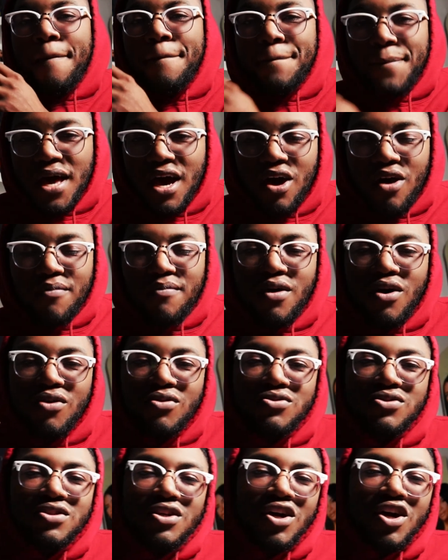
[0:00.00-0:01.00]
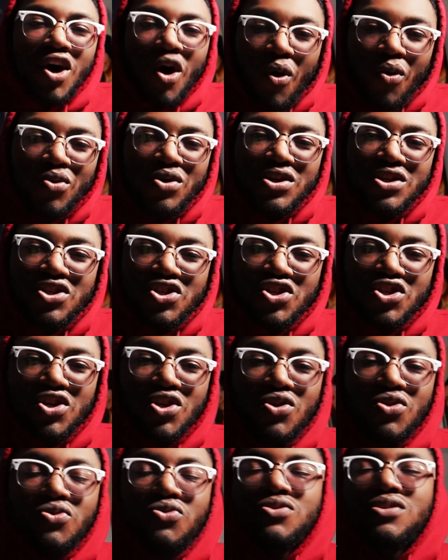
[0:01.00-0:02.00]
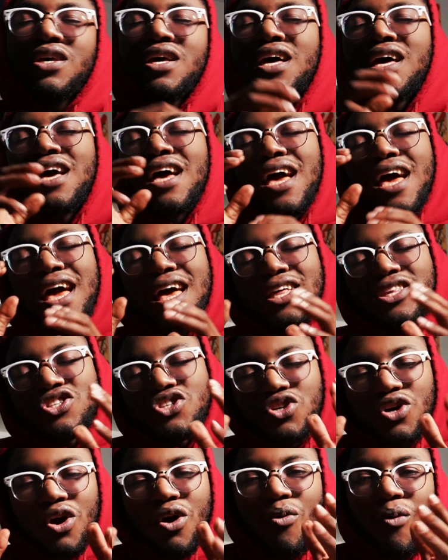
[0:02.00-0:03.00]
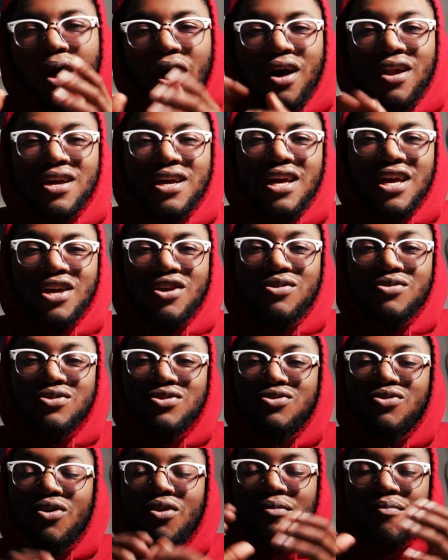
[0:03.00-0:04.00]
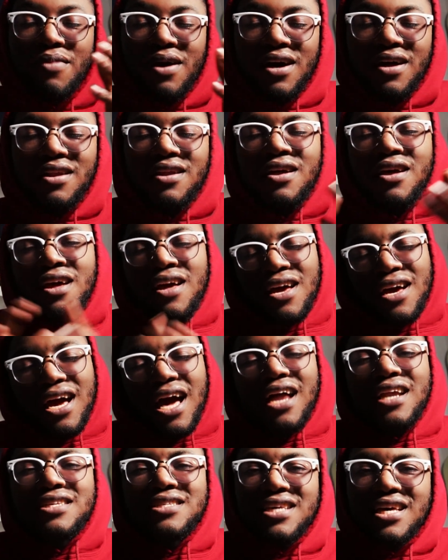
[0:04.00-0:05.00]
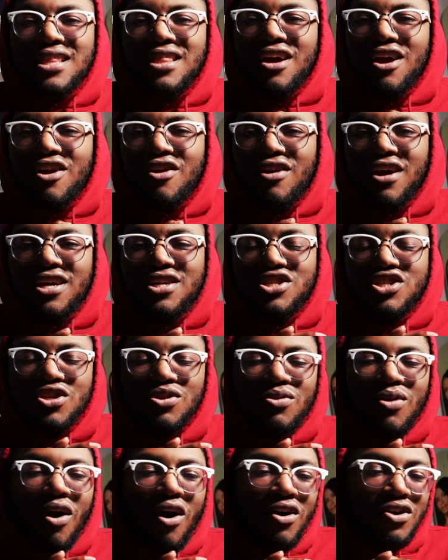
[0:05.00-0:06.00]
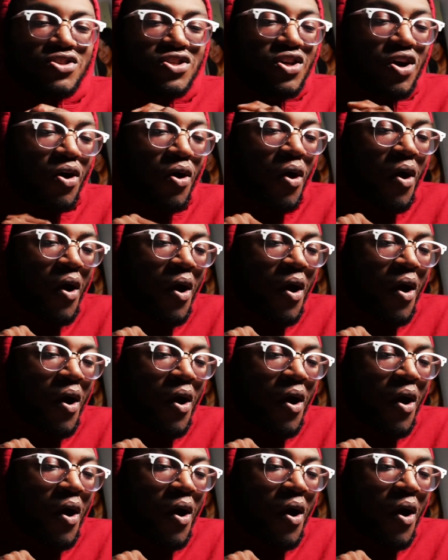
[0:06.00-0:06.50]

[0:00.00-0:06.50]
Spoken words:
Belmos, the golden shoes. Took a while to get used to them, but gotta say they're a great shoe also.